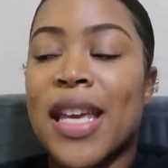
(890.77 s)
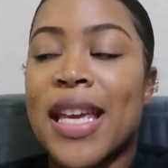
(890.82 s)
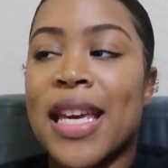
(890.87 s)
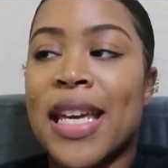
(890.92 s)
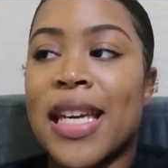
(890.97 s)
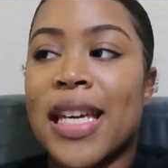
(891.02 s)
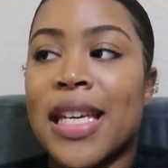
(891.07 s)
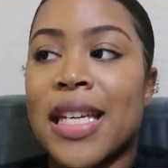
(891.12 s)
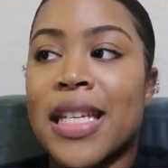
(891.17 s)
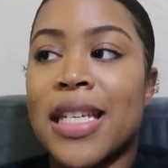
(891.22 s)

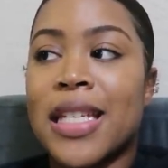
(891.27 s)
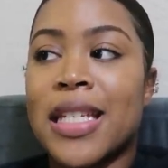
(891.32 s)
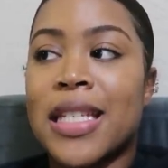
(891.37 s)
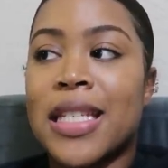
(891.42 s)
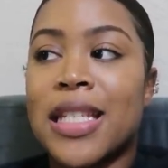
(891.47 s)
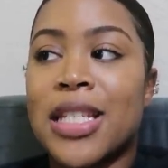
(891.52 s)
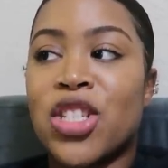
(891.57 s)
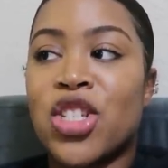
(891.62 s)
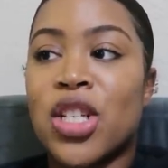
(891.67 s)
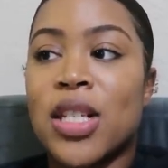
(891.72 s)

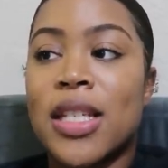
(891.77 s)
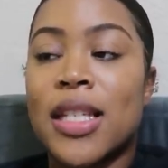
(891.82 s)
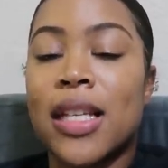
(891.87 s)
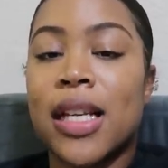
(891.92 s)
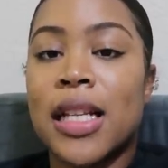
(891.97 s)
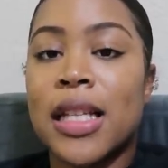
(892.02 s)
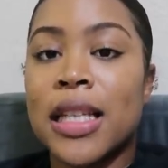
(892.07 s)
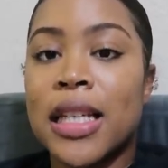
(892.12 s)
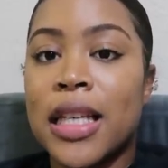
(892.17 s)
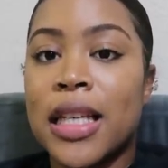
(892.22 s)
is
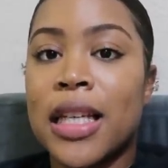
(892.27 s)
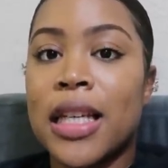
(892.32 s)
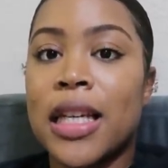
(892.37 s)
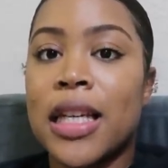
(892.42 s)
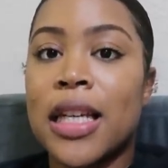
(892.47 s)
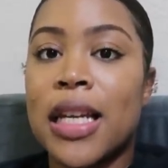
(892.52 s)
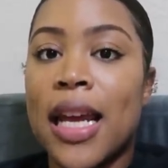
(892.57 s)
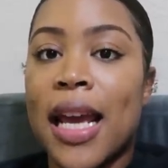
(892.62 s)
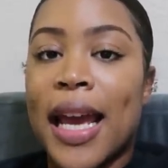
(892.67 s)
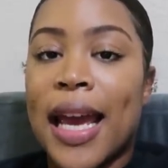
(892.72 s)
just
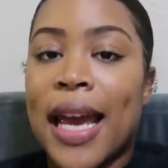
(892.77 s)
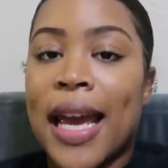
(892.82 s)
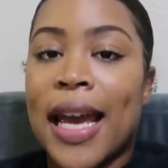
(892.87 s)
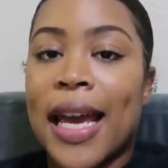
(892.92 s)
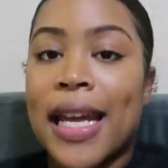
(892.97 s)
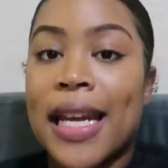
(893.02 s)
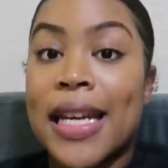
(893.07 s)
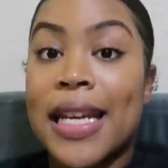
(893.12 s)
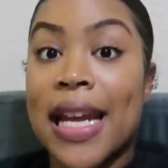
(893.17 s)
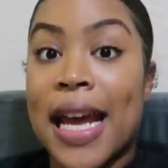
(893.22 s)
clean
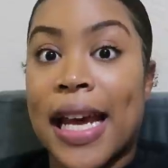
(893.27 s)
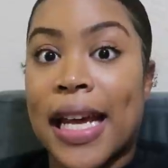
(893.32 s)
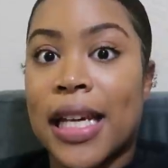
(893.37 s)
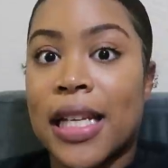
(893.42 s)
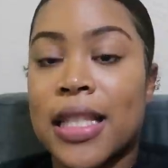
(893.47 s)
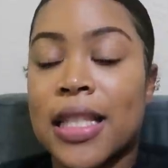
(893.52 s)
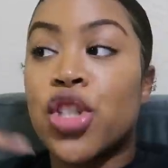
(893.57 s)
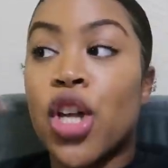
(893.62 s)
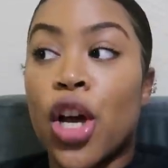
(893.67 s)
and nice.